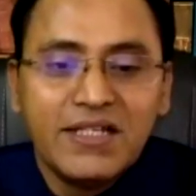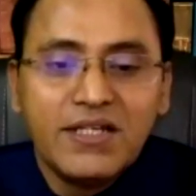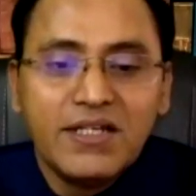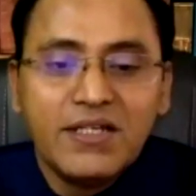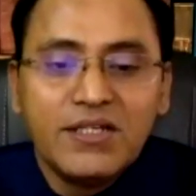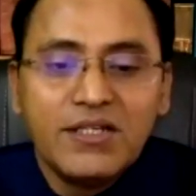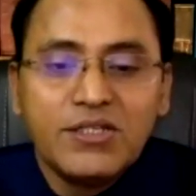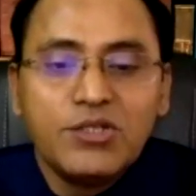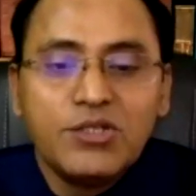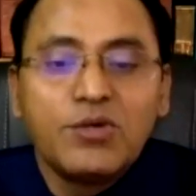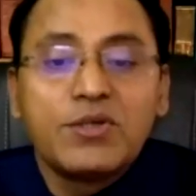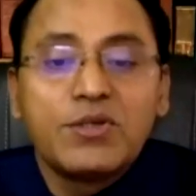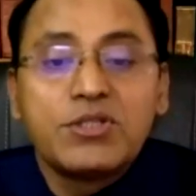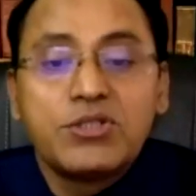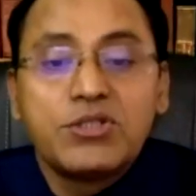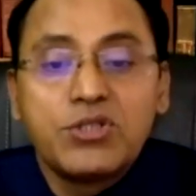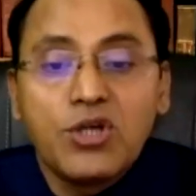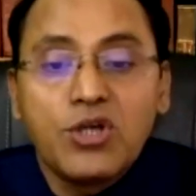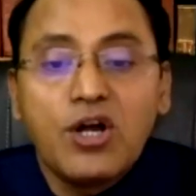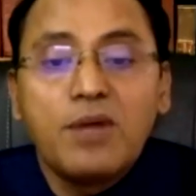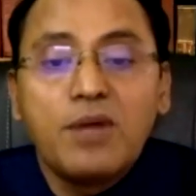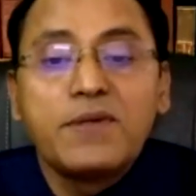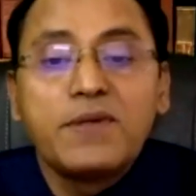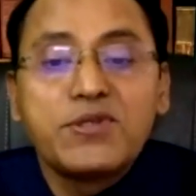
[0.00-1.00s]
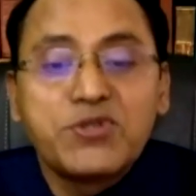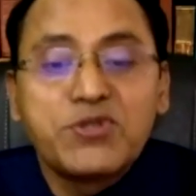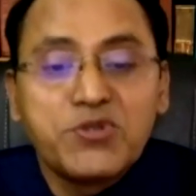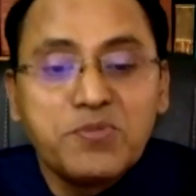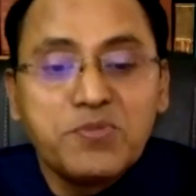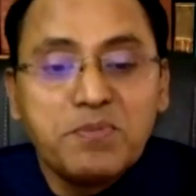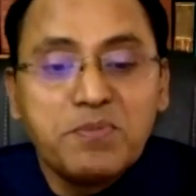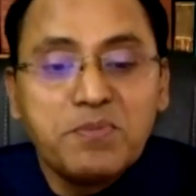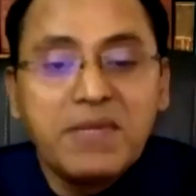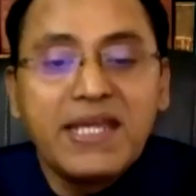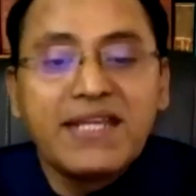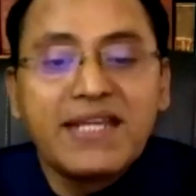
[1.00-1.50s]
Your job is to
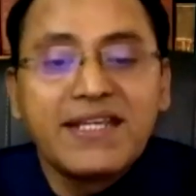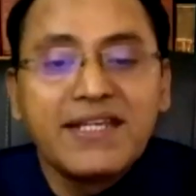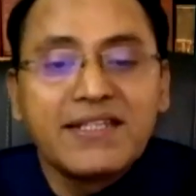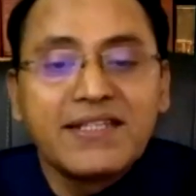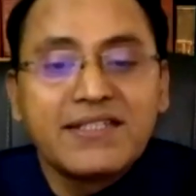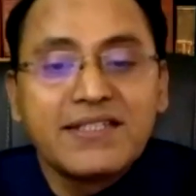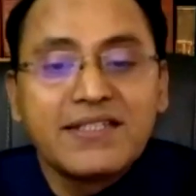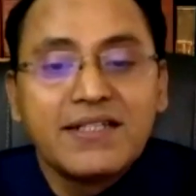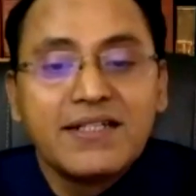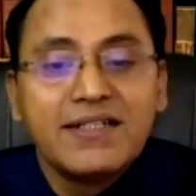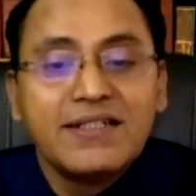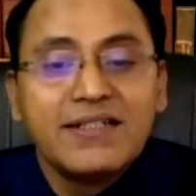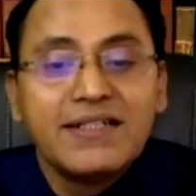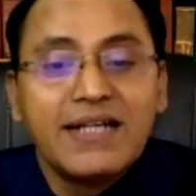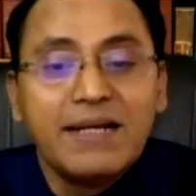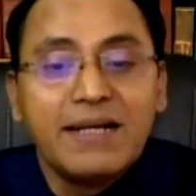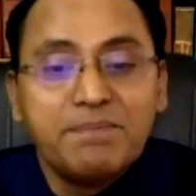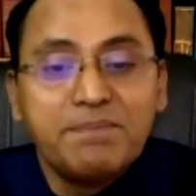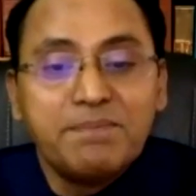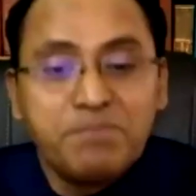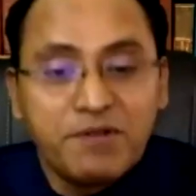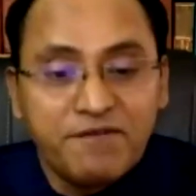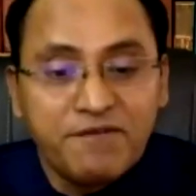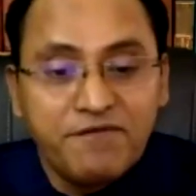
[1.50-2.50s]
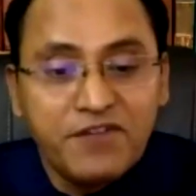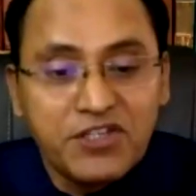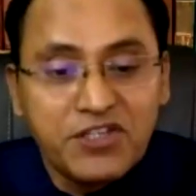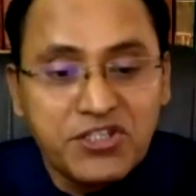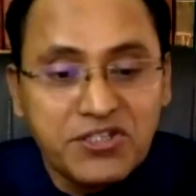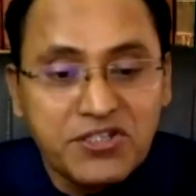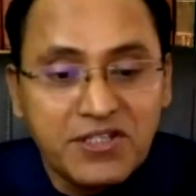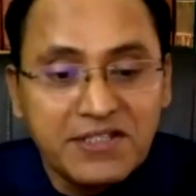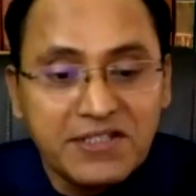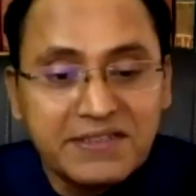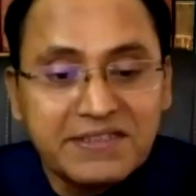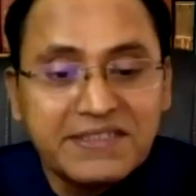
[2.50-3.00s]
make it a
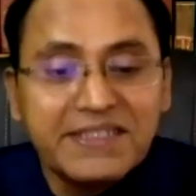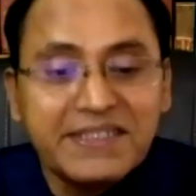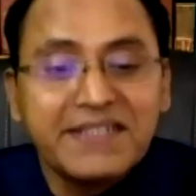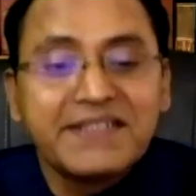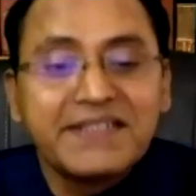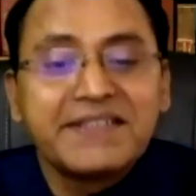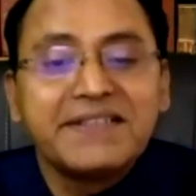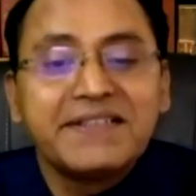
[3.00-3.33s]
professional theater.